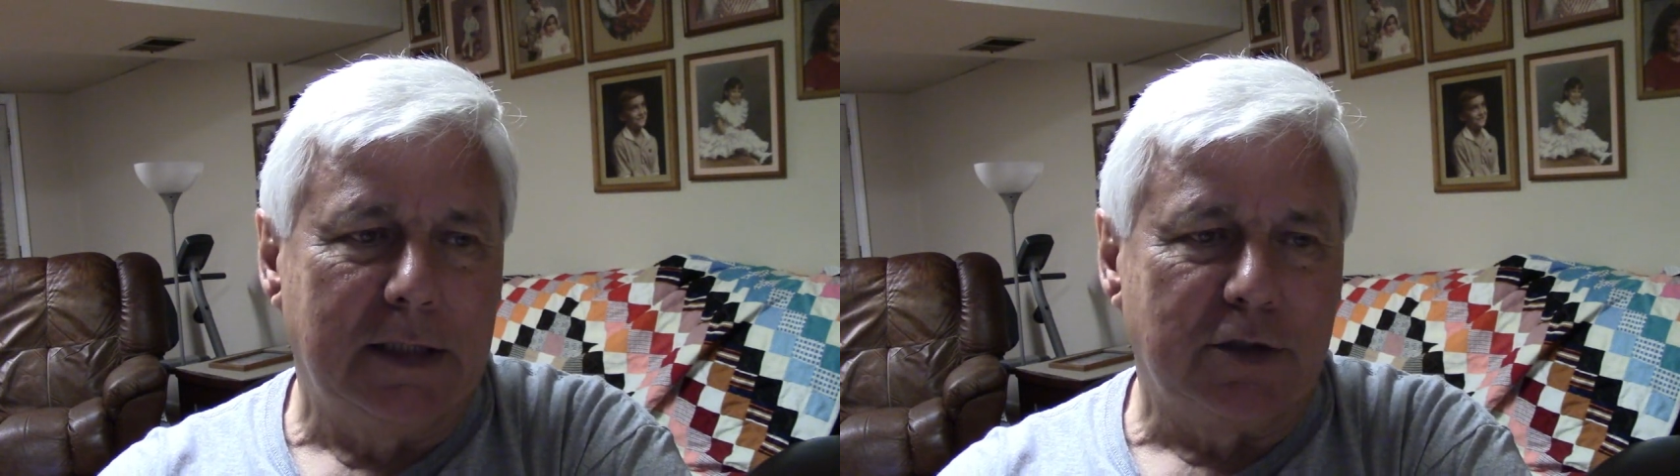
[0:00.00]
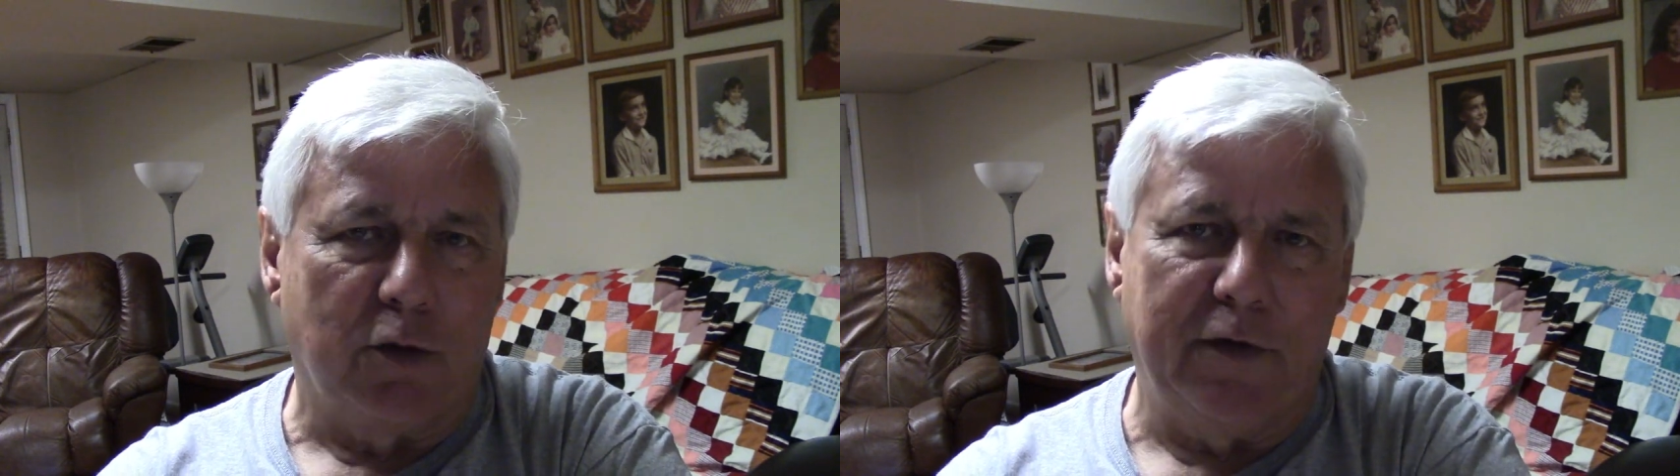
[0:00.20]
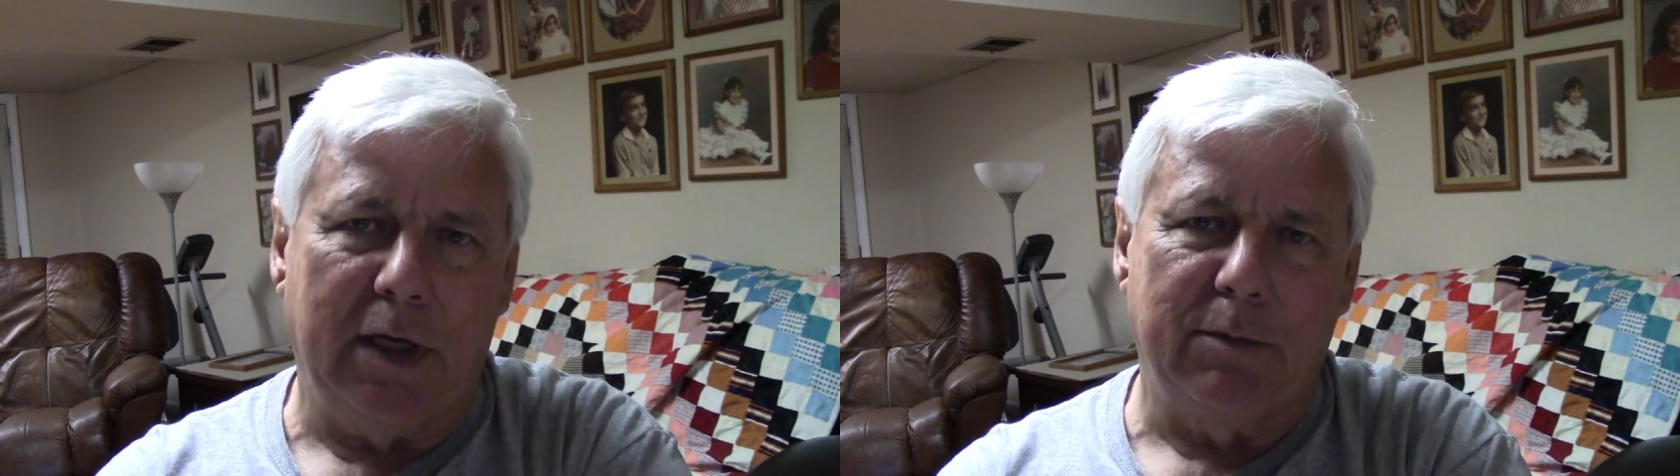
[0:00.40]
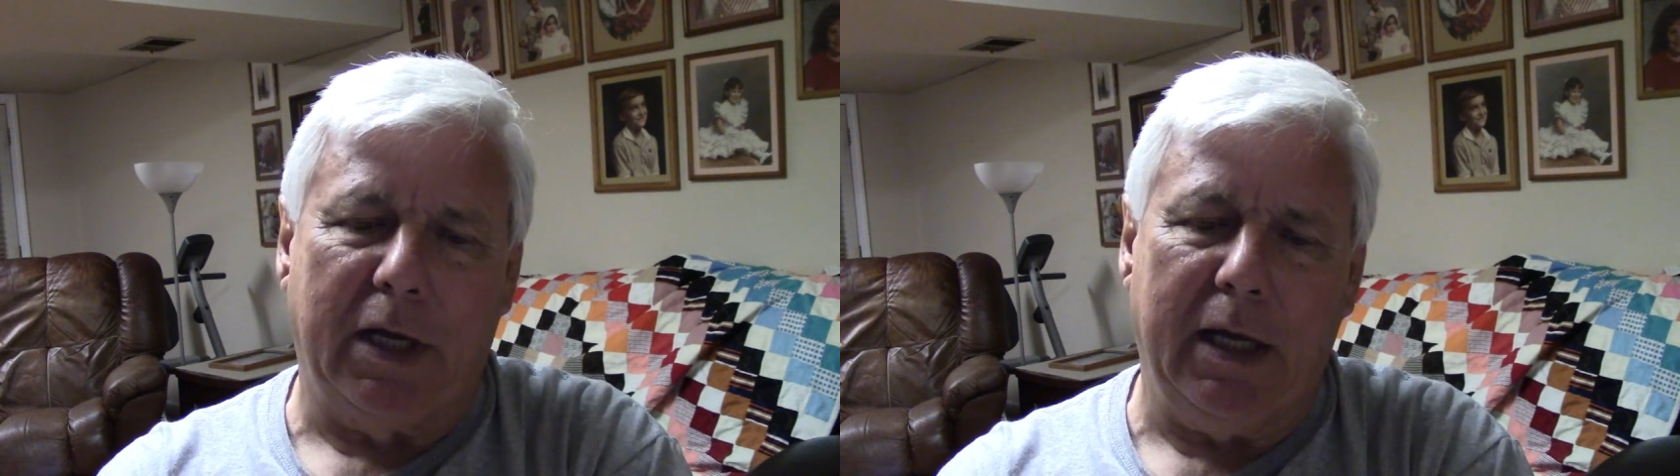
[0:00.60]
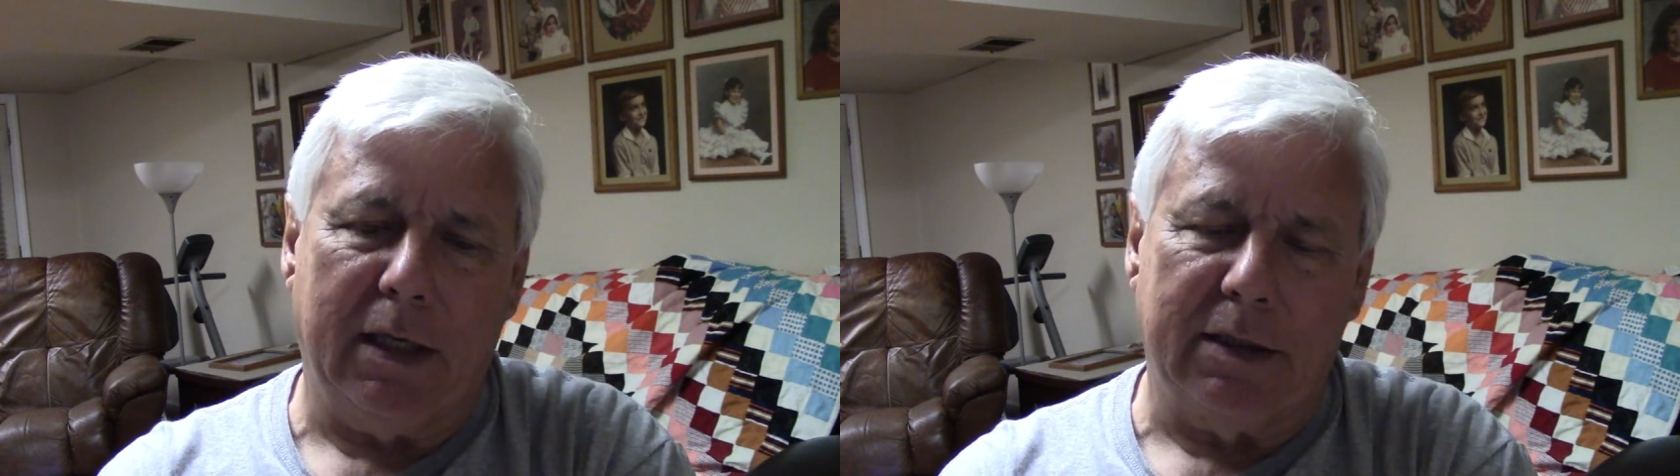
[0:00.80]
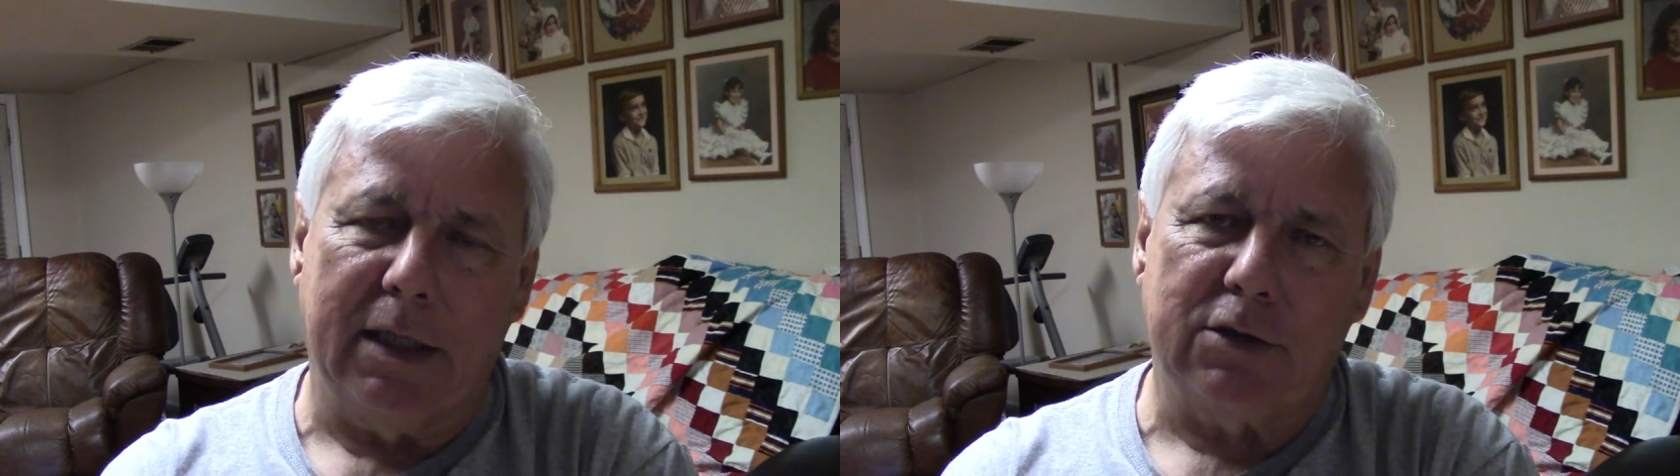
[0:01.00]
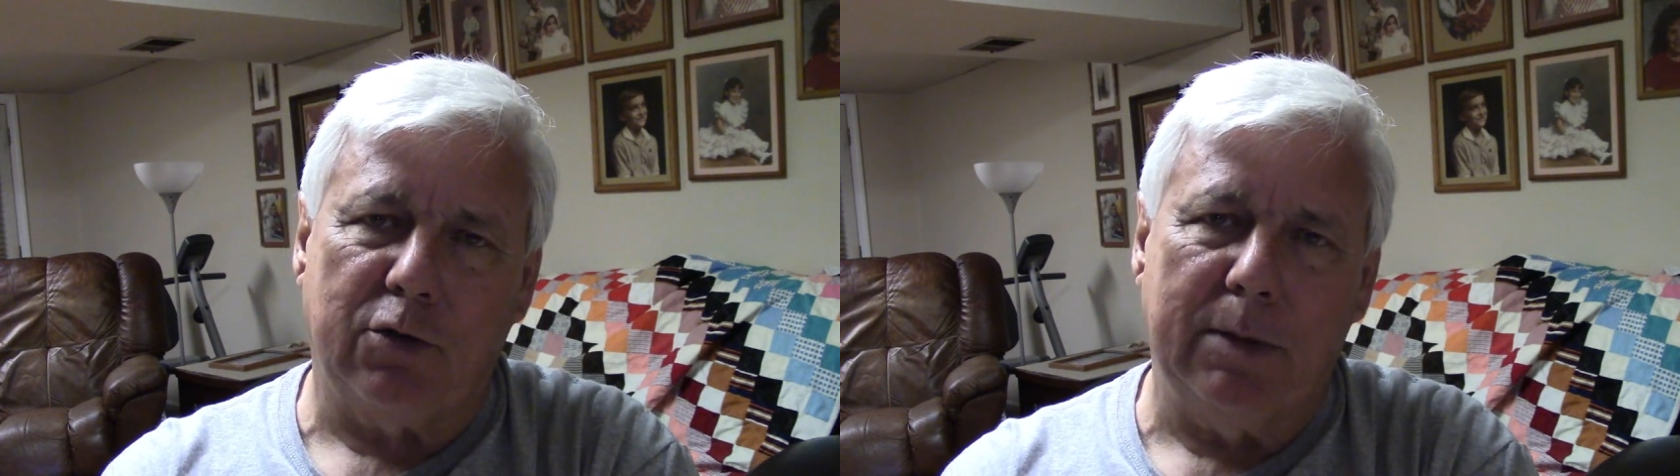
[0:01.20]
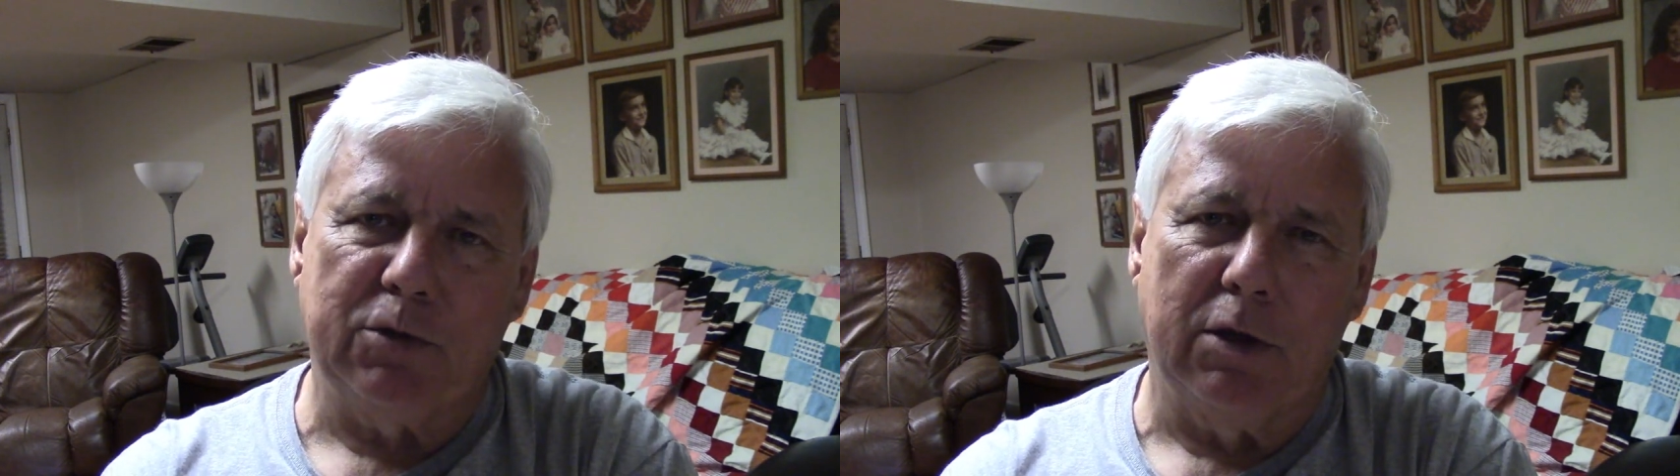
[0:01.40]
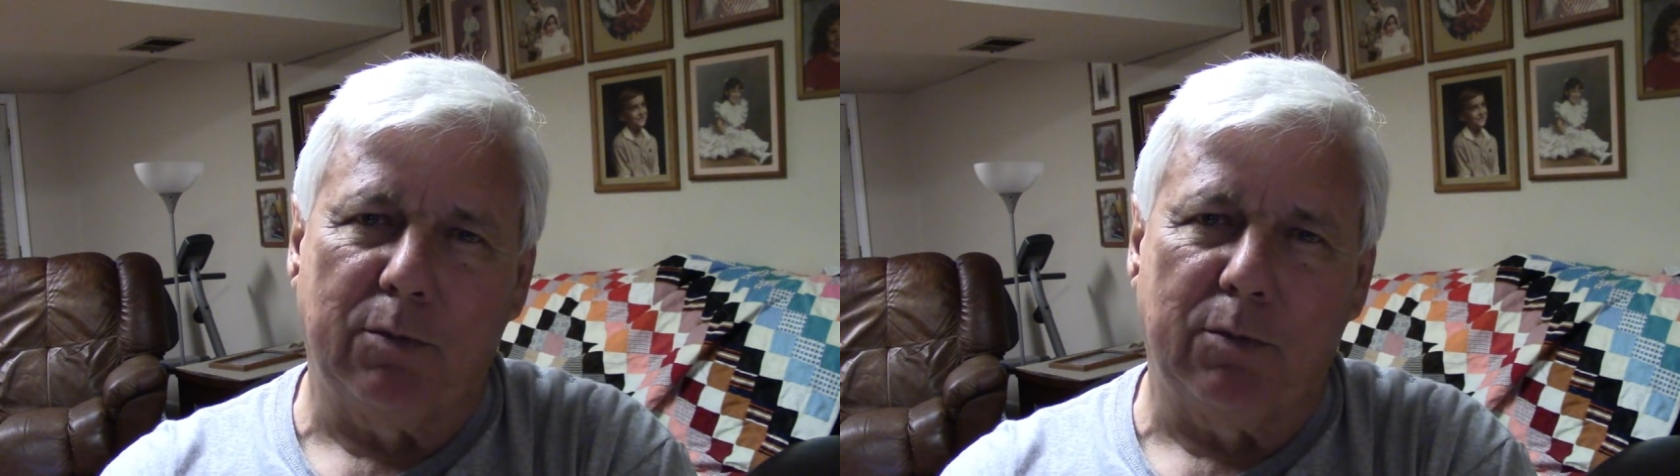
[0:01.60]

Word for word: So Philip began at that scripture